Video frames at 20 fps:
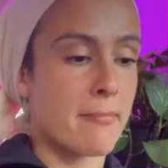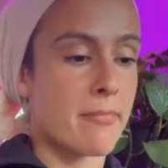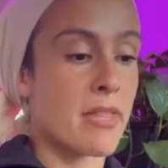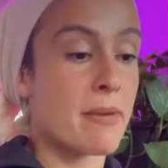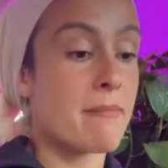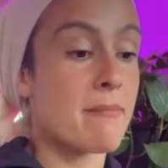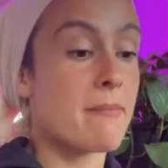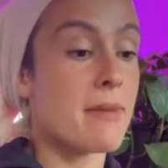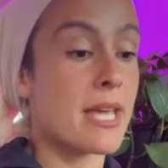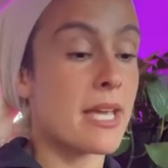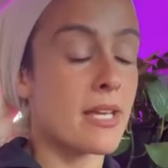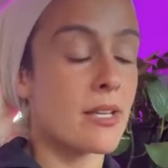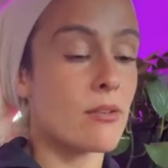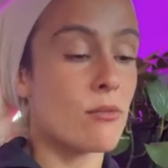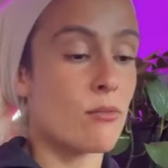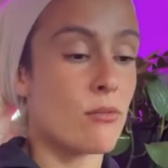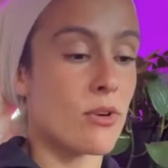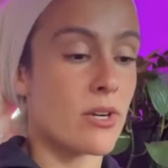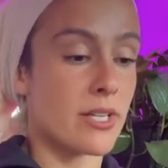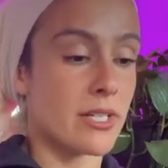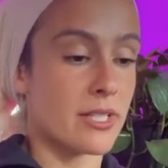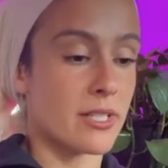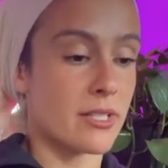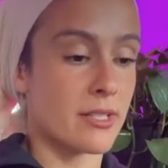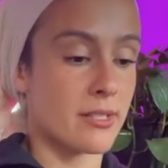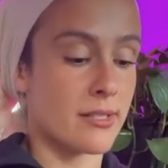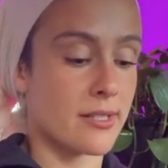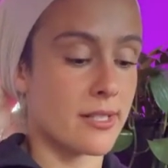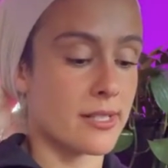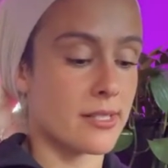The main one
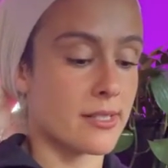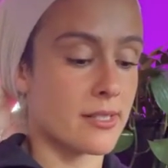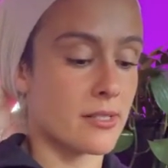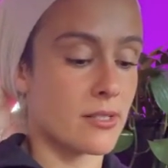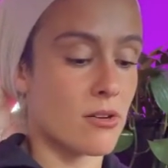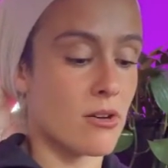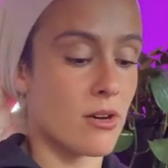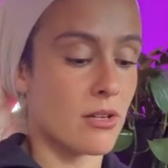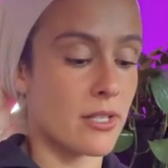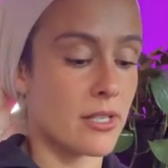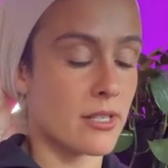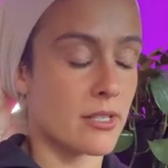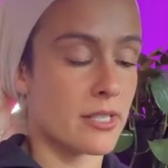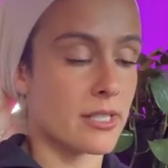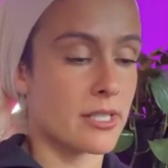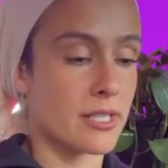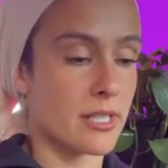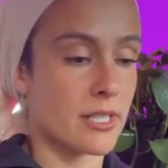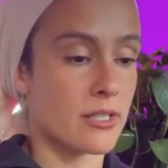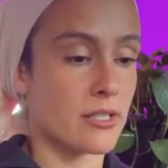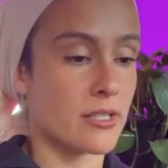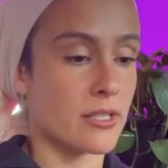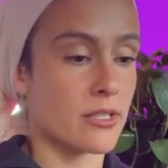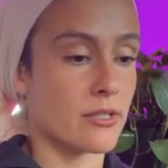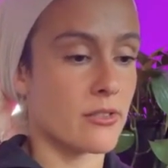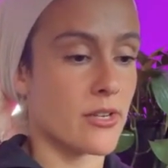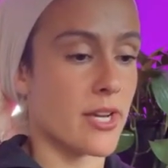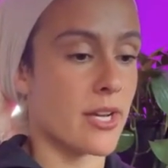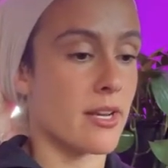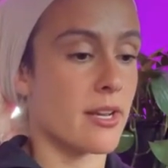that's calling our attention
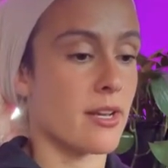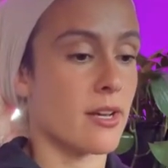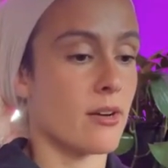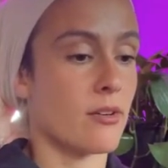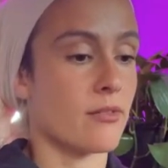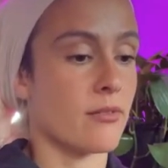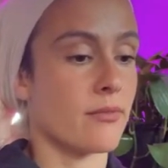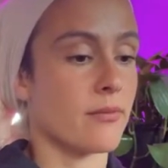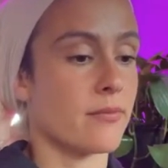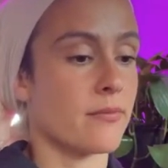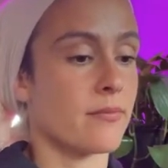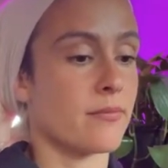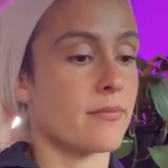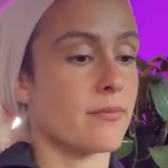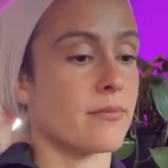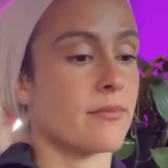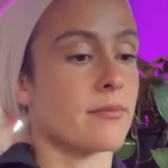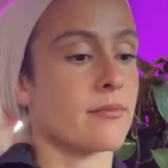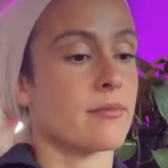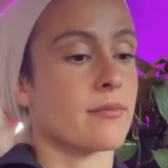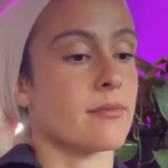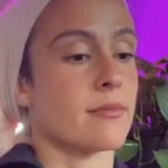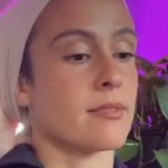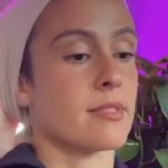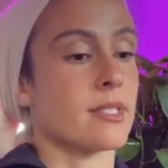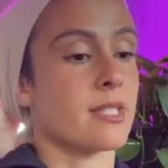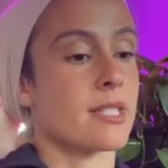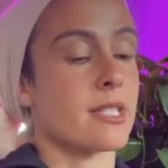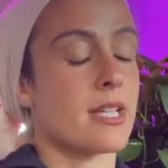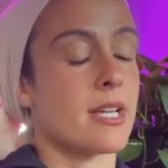right now
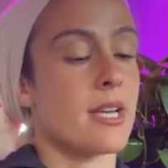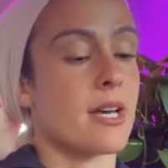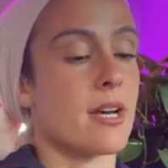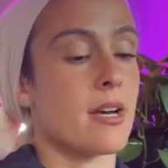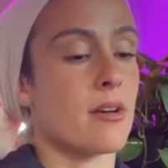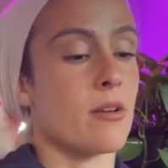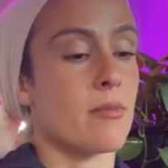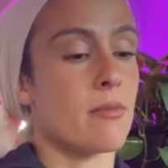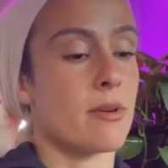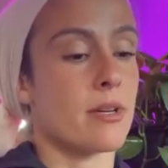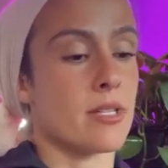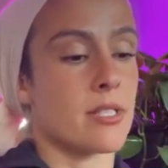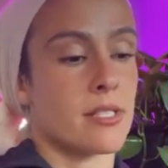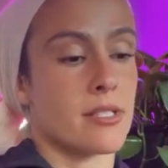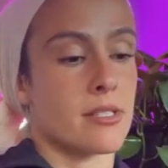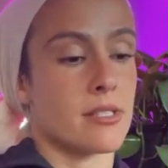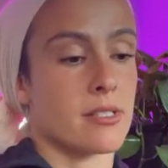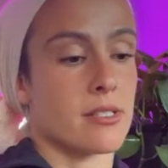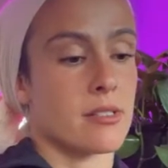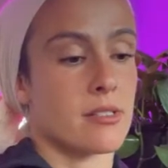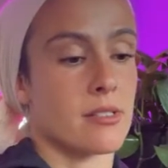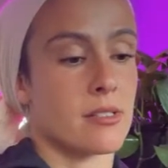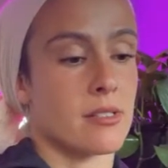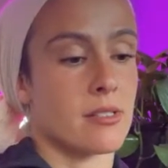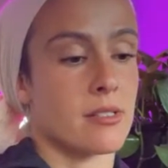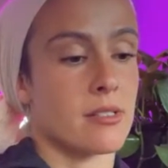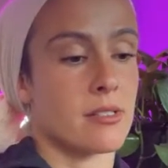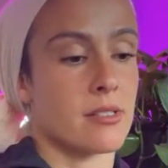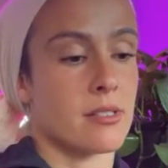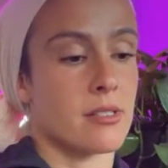to help us
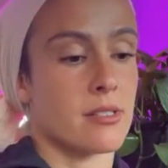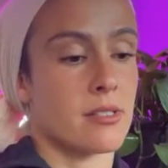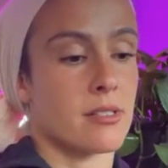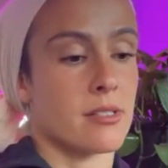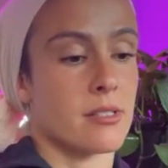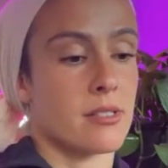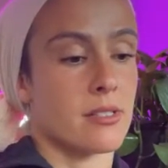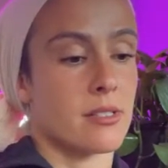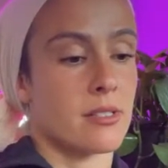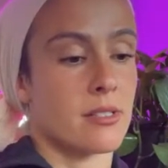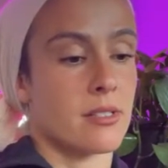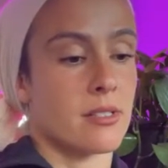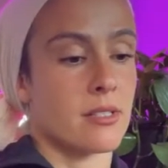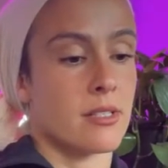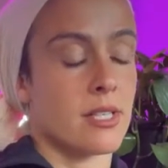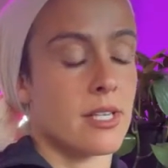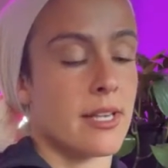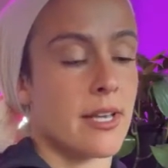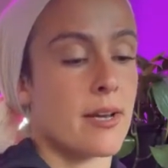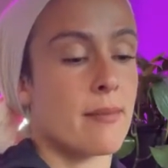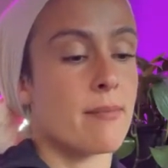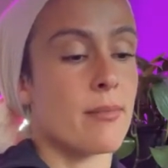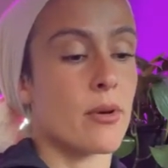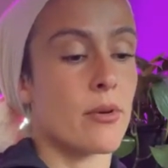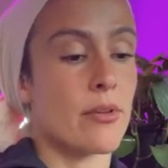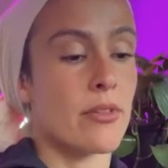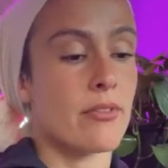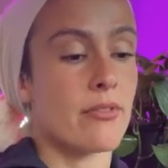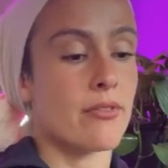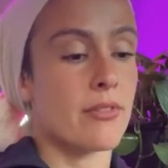get
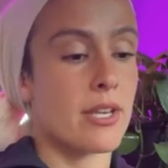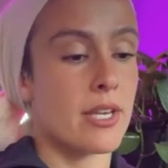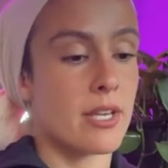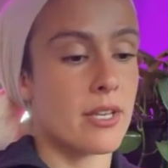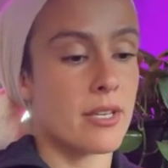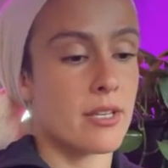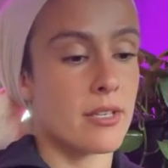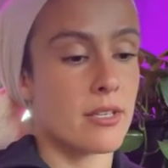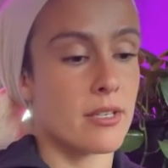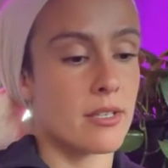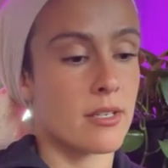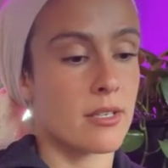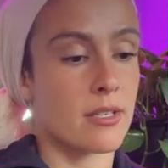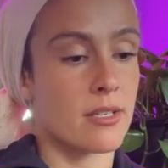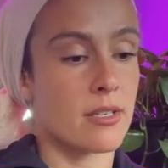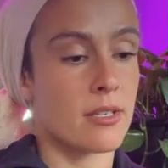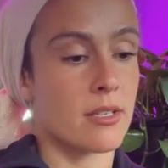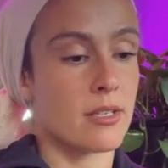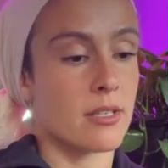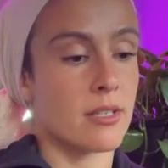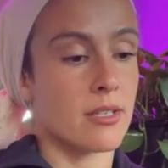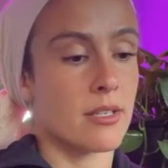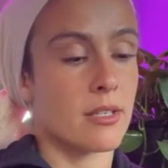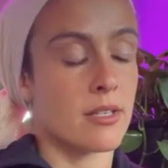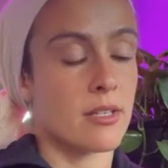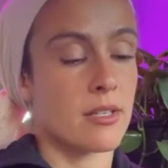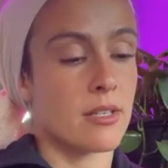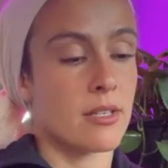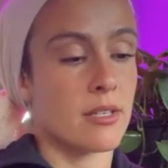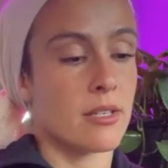both feet
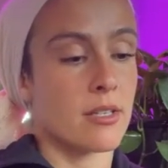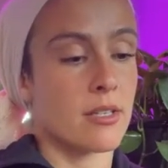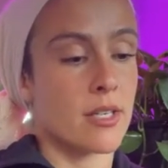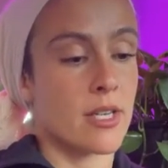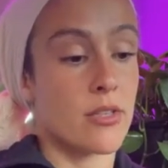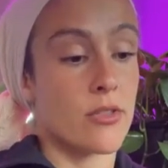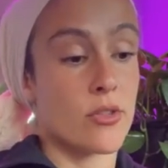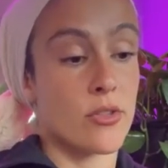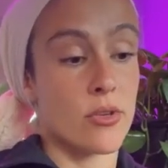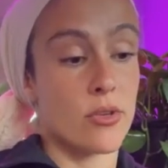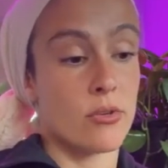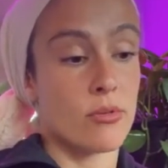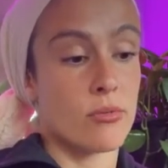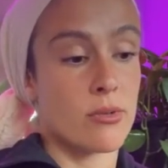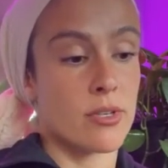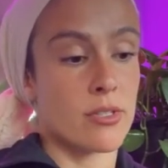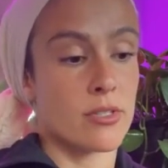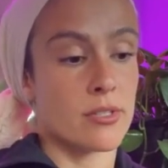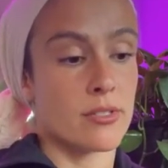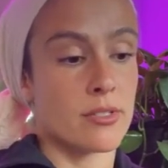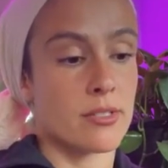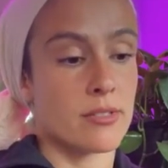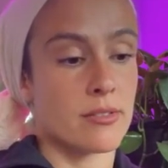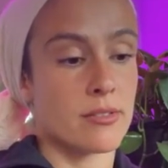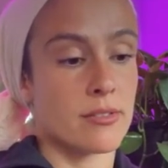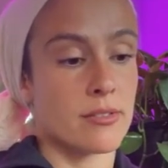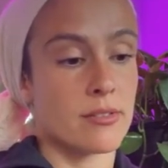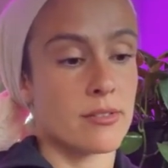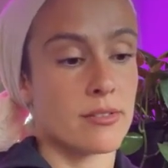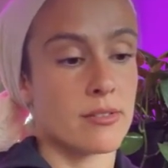in the new world,
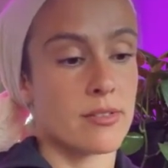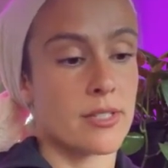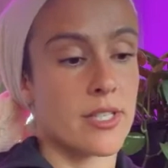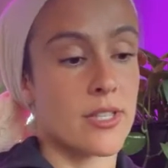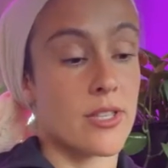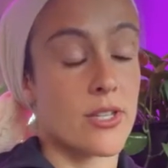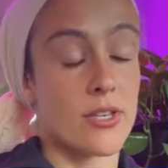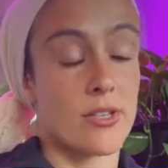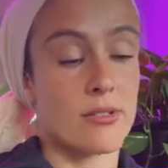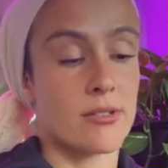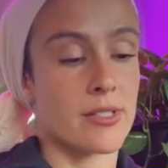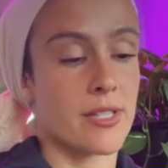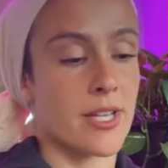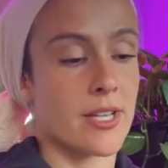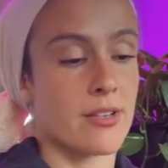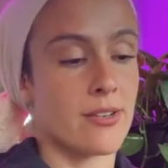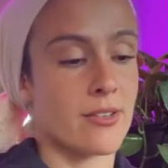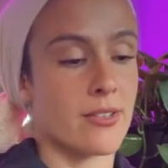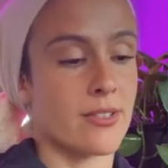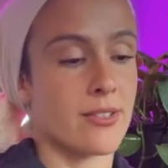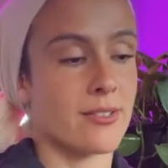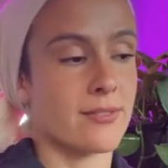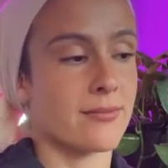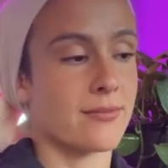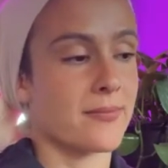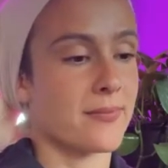in the new cycle.